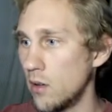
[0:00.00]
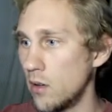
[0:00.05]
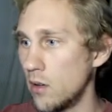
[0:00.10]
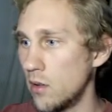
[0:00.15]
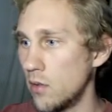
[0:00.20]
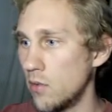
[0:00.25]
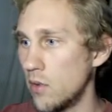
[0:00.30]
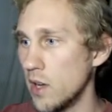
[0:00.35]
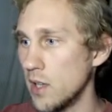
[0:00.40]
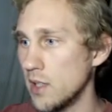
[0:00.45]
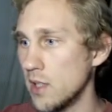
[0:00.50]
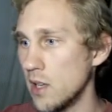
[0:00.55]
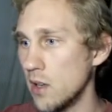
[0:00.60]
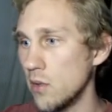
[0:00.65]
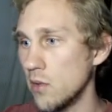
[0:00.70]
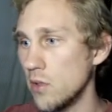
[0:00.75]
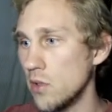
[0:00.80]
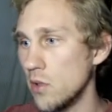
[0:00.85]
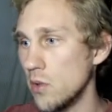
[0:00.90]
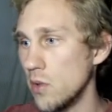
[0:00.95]
rectangle
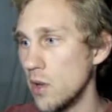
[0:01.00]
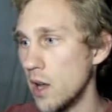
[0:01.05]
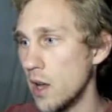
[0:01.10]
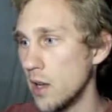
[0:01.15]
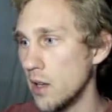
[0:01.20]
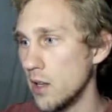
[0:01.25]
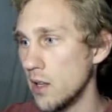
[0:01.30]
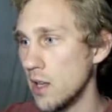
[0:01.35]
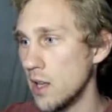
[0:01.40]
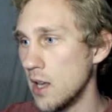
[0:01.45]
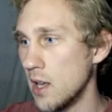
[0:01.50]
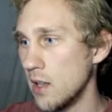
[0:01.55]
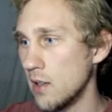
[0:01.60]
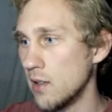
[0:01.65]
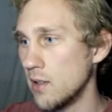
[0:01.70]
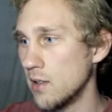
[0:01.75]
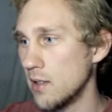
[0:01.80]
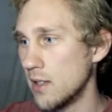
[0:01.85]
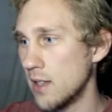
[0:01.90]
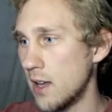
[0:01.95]
2 dot get
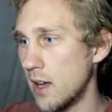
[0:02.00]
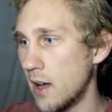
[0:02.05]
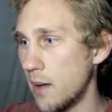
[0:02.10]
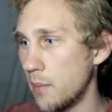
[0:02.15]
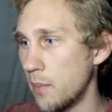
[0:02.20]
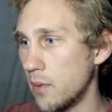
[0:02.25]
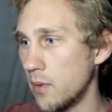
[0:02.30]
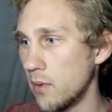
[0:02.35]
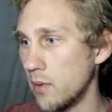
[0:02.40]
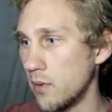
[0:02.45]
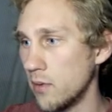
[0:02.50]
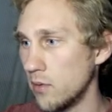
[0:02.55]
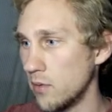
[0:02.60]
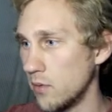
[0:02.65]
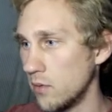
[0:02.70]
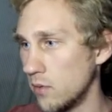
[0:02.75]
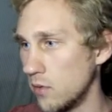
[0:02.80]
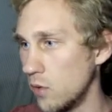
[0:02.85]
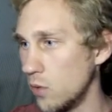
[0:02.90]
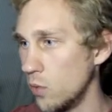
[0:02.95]
top.
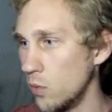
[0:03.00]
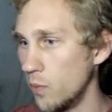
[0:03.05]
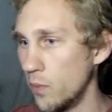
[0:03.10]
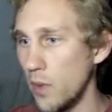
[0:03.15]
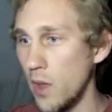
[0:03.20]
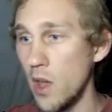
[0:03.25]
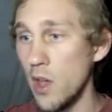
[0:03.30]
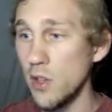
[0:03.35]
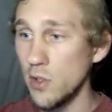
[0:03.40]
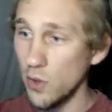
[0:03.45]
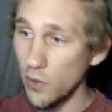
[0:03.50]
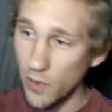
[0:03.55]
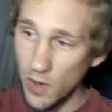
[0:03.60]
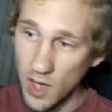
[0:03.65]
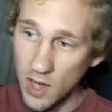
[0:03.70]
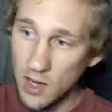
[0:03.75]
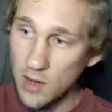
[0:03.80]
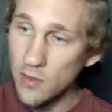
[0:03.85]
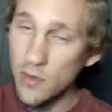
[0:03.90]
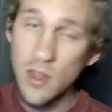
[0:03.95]
Cool. So if
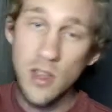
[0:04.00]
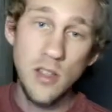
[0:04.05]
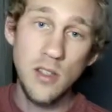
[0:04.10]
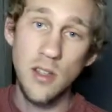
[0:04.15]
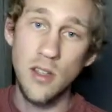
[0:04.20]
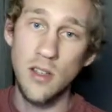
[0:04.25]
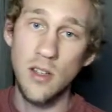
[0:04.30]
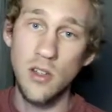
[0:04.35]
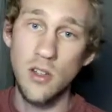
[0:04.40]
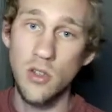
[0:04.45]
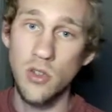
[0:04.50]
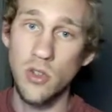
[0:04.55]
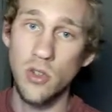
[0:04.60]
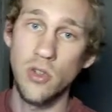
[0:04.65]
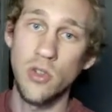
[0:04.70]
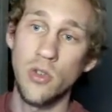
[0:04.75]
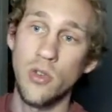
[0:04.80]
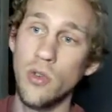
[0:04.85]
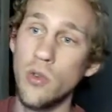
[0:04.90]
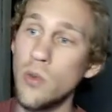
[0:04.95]
any of these conditions are
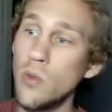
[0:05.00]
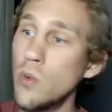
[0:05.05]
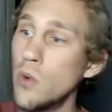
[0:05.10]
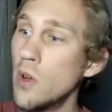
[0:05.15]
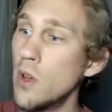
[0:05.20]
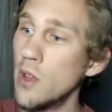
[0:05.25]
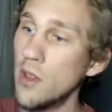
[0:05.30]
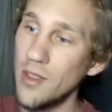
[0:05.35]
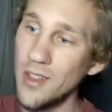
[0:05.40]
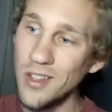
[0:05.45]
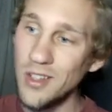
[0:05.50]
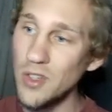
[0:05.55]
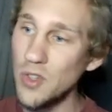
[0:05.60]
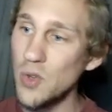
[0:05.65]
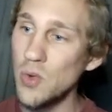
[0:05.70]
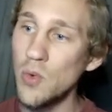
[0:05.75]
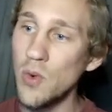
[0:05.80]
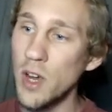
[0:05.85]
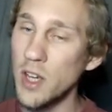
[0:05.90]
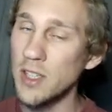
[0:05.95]
true, these
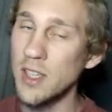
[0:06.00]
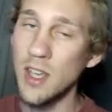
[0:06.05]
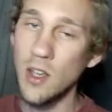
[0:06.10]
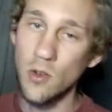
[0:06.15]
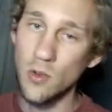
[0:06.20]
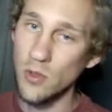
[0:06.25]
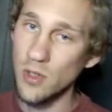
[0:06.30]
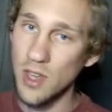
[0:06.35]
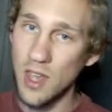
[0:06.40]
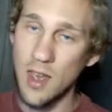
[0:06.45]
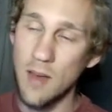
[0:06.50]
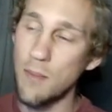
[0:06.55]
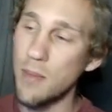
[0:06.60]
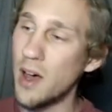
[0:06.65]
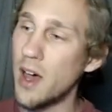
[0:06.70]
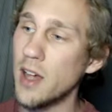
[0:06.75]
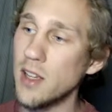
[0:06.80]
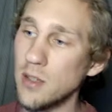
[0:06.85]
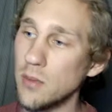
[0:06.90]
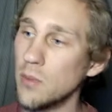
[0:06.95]
two rectangles can't
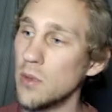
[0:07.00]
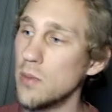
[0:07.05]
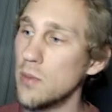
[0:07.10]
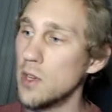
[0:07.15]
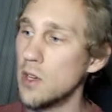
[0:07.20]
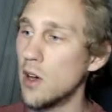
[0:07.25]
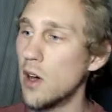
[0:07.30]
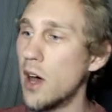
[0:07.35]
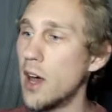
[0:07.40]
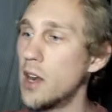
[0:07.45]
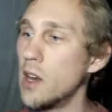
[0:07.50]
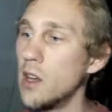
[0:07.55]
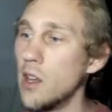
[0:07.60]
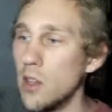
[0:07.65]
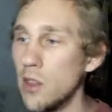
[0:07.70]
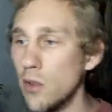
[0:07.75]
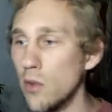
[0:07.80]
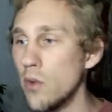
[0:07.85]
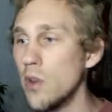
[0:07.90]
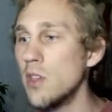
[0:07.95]
possibly be colliding. And
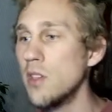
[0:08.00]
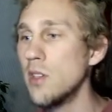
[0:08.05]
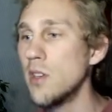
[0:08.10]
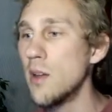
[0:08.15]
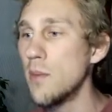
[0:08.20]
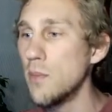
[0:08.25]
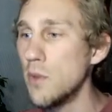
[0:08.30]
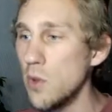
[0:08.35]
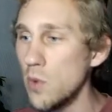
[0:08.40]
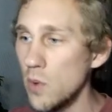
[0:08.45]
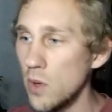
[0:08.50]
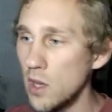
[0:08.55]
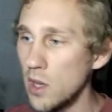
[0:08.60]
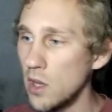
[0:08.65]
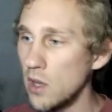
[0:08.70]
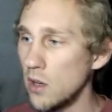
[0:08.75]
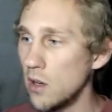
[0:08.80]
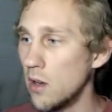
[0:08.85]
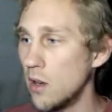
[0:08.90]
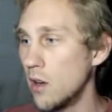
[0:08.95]
the reason I'm doing
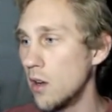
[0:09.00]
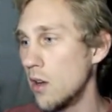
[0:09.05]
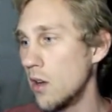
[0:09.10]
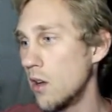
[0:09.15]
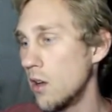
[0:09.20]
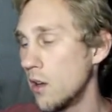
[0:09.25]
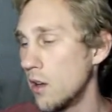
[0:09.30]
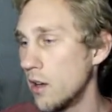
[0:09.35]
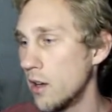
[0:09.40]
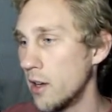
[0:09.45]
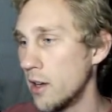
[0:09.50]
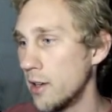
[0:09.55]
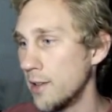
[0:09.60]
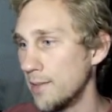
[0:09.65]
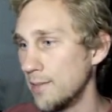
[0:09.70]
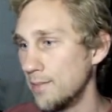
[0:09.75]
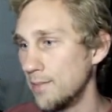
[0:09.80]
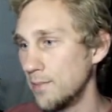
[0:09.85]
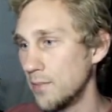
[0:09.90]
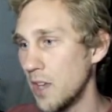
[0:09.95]
it
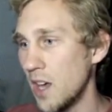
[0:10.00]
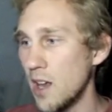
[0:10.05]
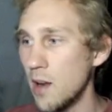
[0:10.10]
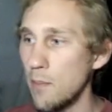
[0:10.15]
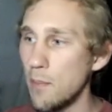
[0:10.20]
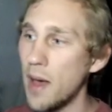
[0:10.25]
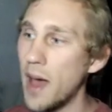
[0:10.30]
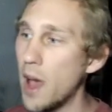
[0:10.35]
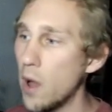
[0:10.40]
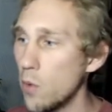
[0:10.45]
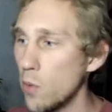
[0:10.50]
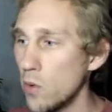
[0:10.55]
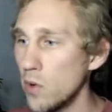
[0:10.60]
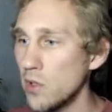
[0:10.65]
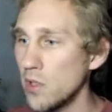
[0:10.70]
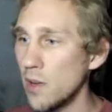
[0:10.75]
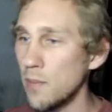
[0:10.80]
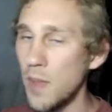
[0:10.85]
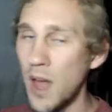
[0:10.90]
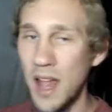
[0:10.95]
kind of backwards,
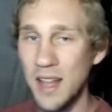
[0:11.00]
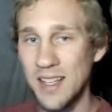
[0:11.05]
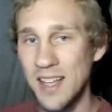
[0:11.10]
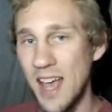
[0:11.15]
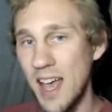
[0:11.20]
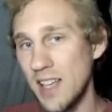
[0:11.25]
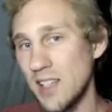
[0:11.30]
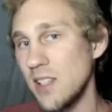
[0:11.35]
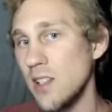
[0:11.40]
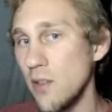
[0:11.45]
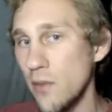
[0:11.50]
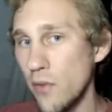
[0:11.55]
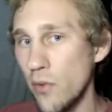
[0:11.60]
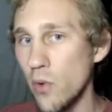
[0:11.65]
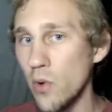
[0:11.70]
I'm not testing for